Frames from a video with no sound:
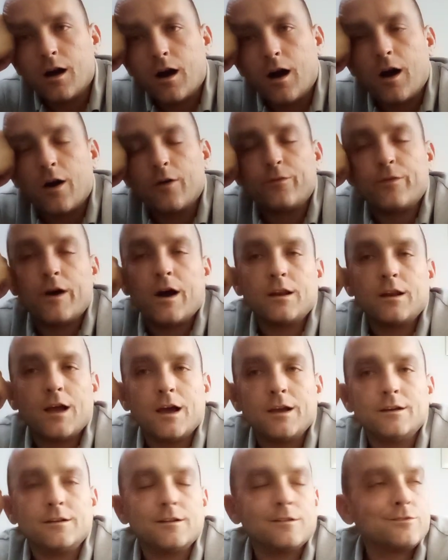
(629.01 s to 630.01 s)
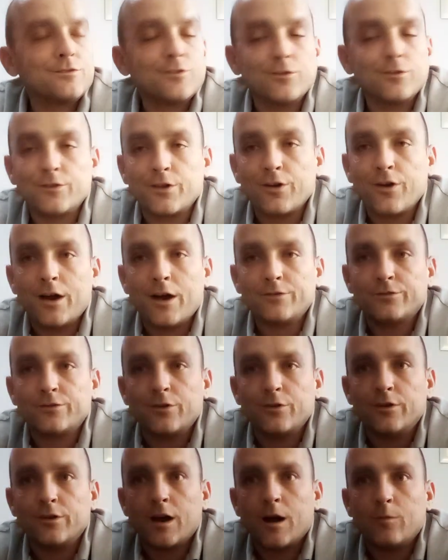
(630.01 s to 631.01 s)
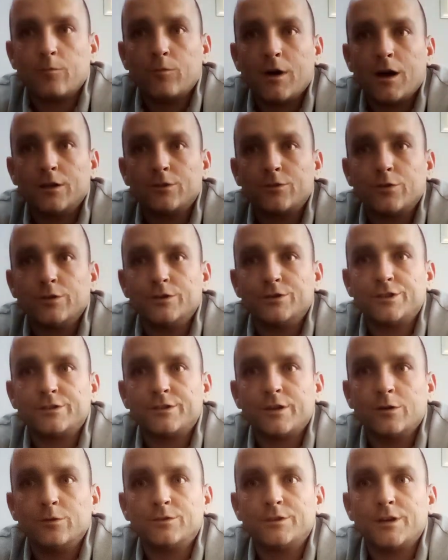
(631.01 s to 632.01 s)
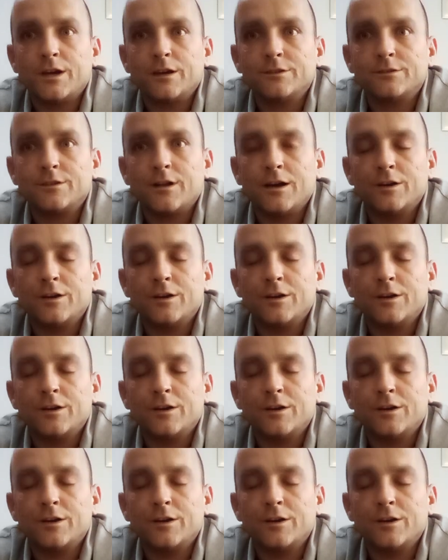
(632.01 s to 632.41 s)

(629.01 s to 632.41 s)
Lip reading: Half hour later, the night screw will come round doing cell checks.